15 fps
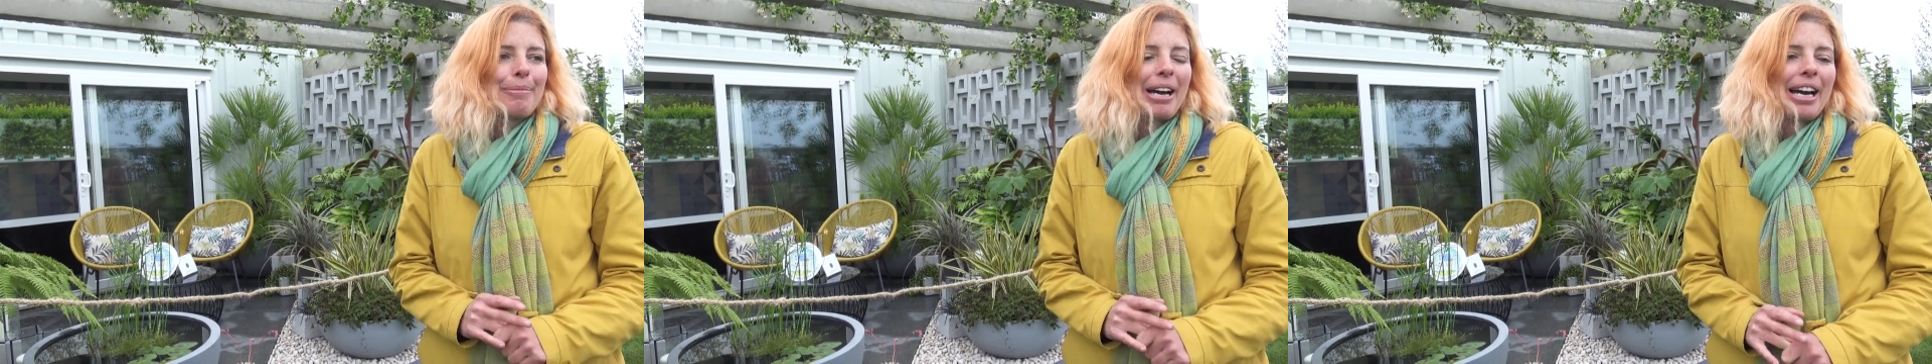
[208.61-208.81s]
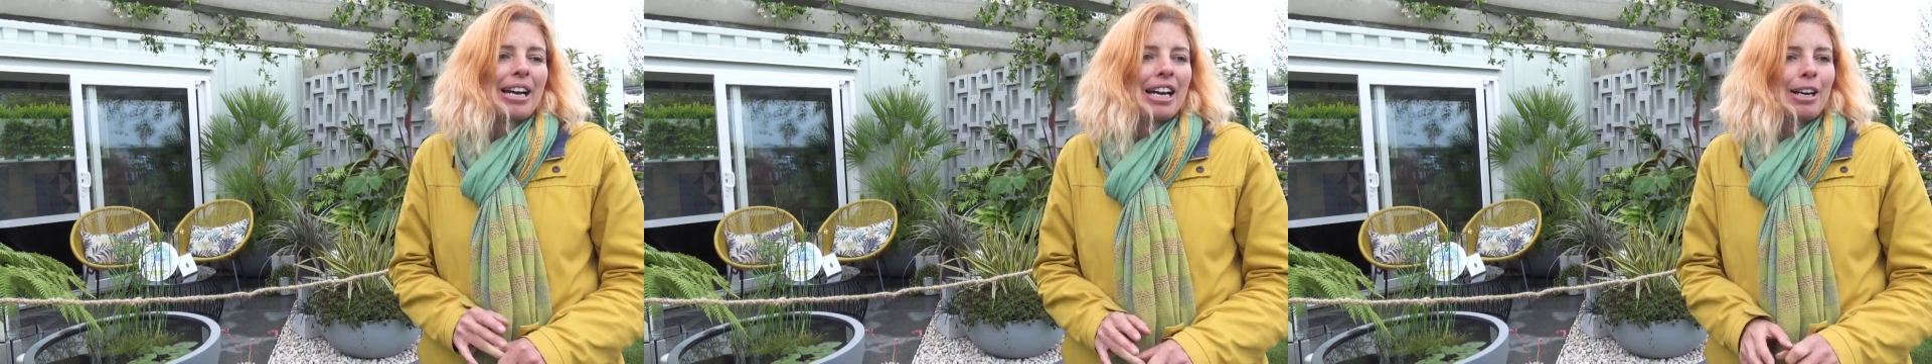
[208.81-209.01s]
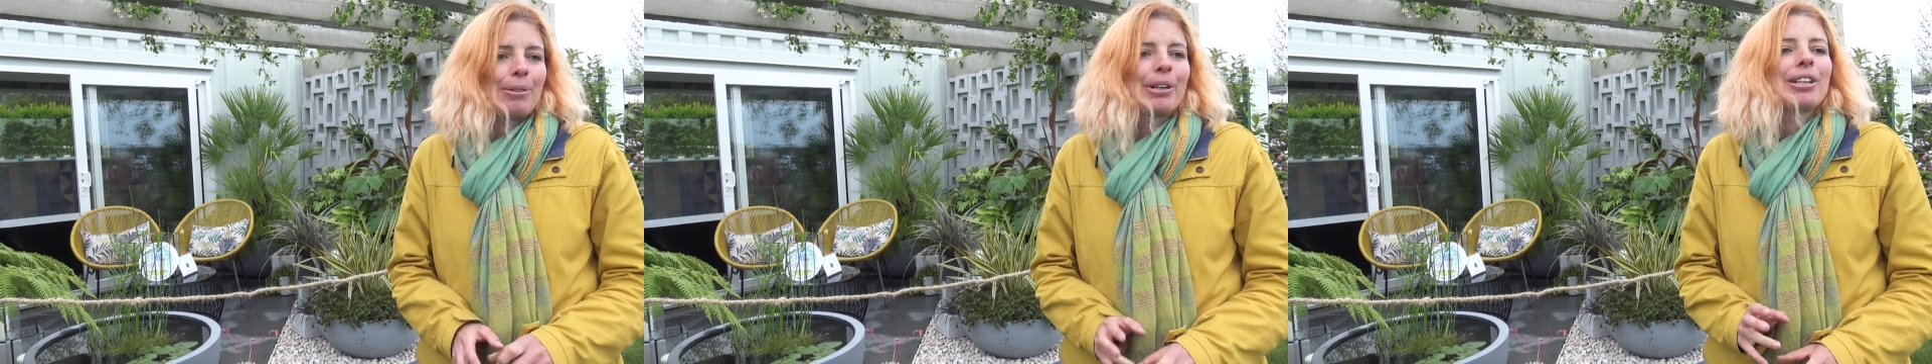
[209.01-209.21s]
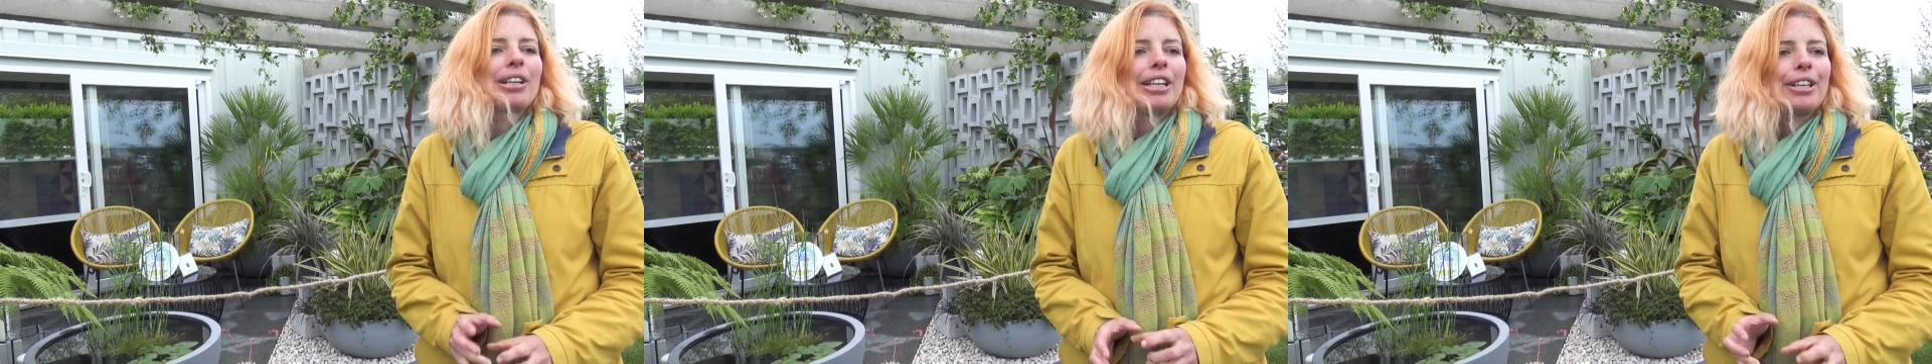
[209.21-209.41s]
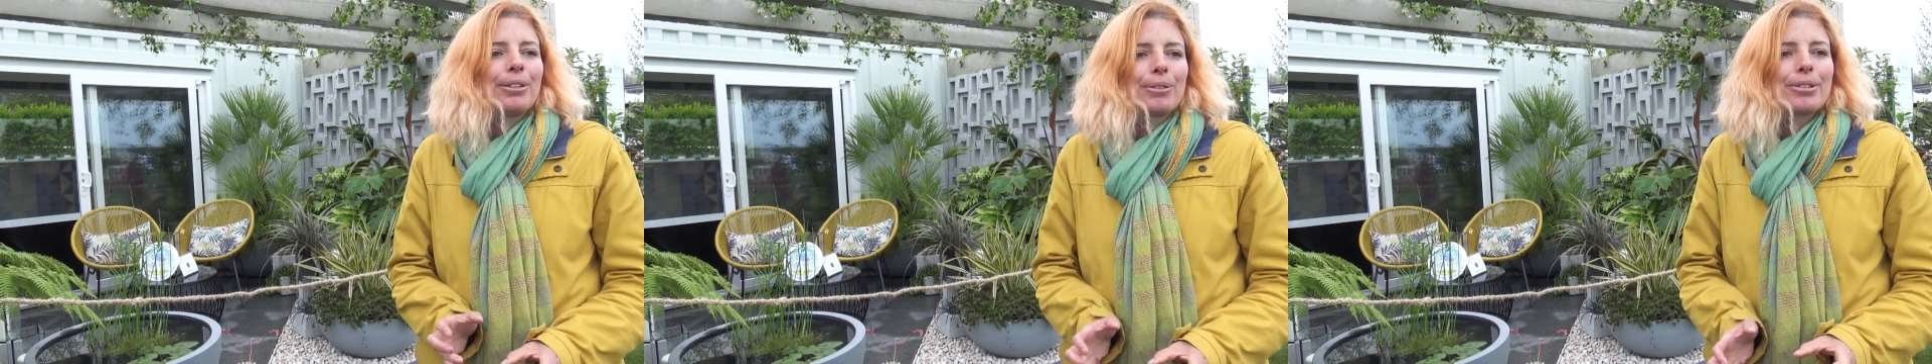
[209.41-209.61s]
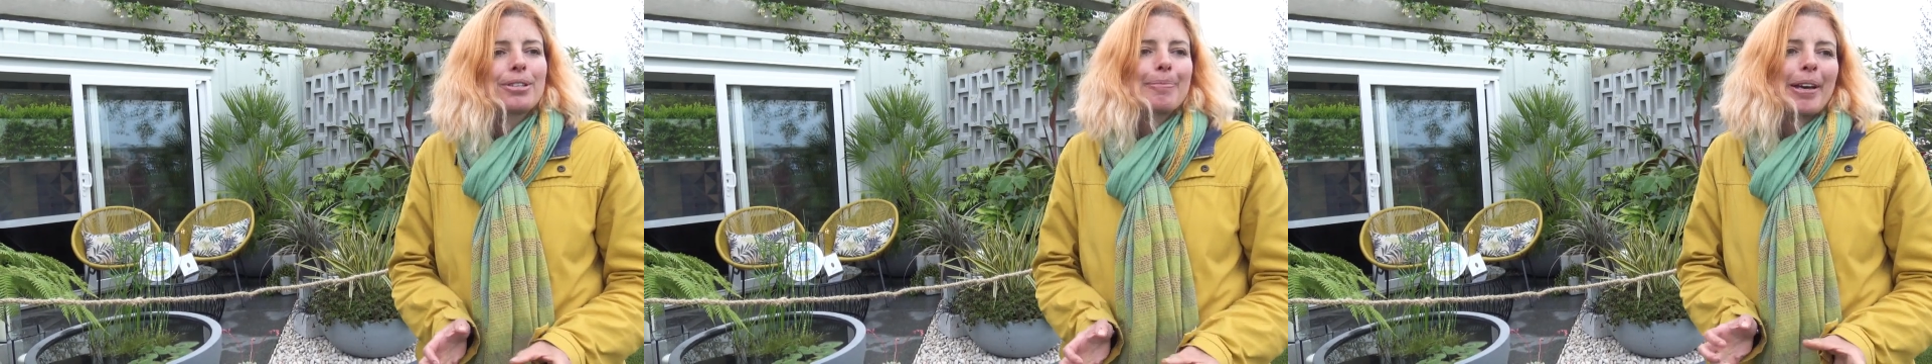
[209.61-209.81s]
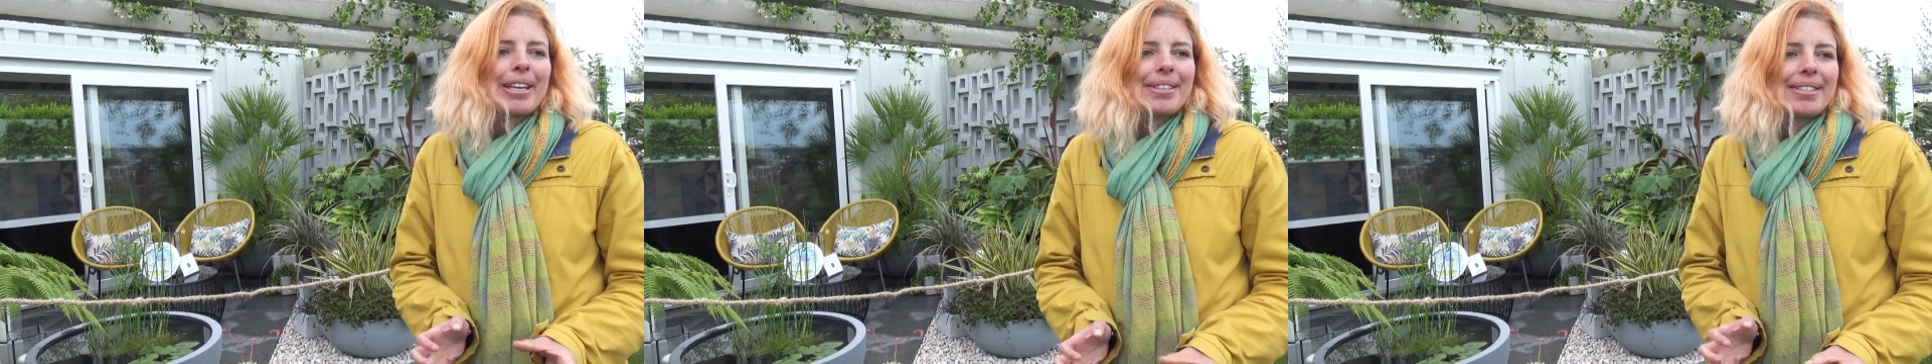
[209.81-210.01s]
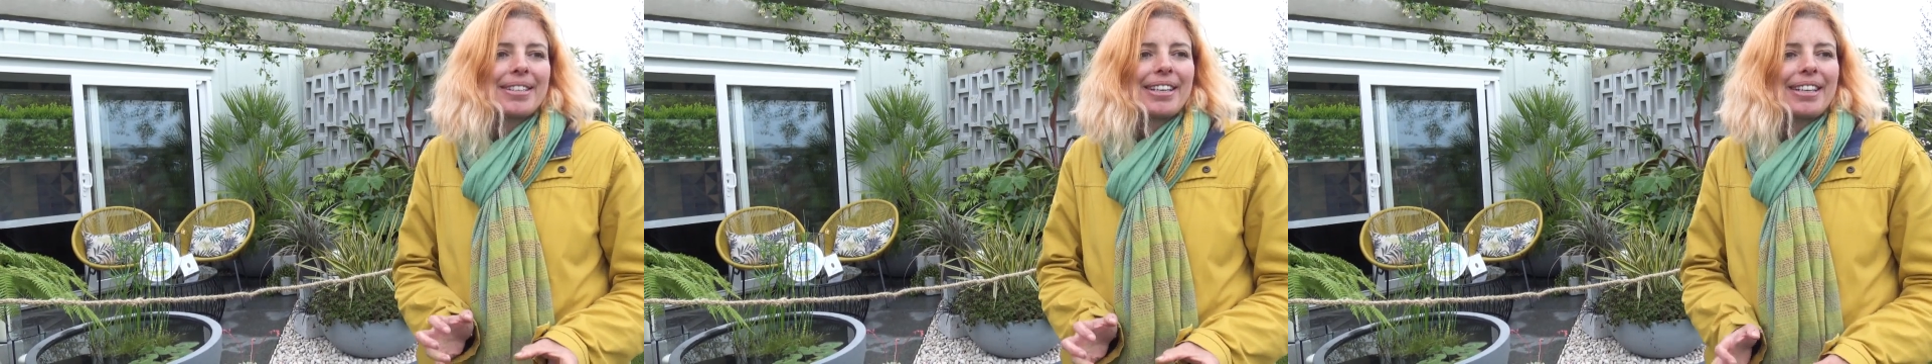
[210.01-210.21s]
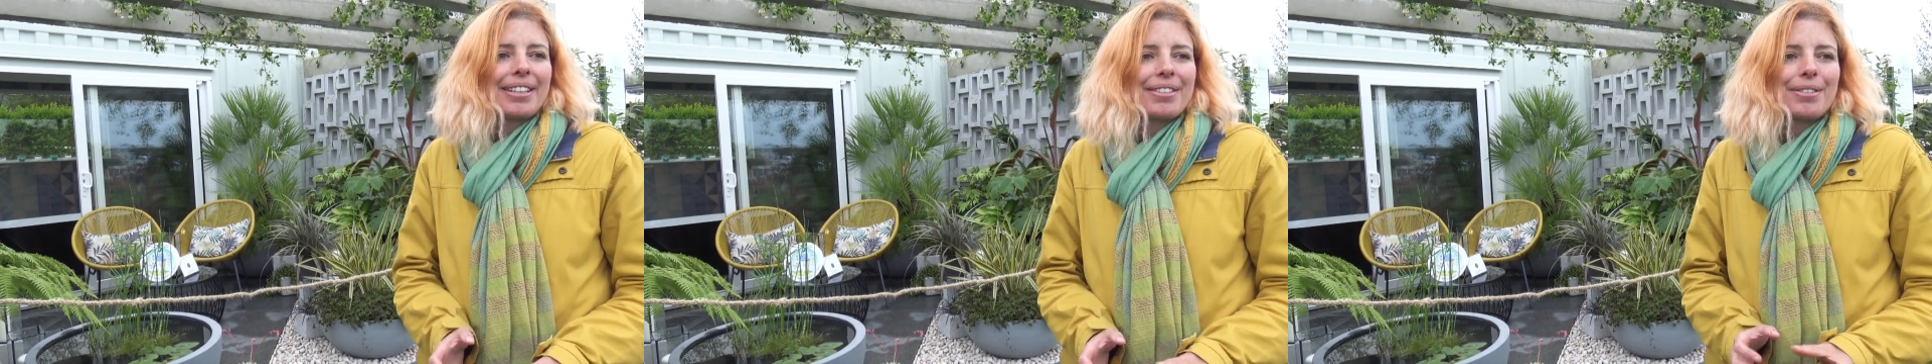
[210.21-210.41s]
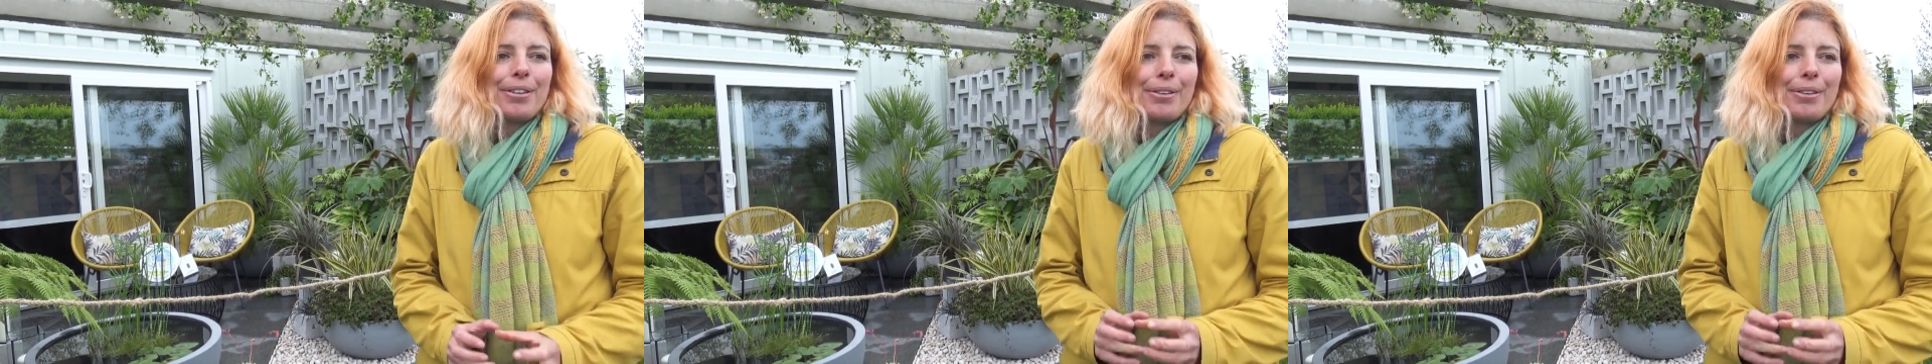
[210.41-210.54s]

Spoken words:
matter how ugly your space is,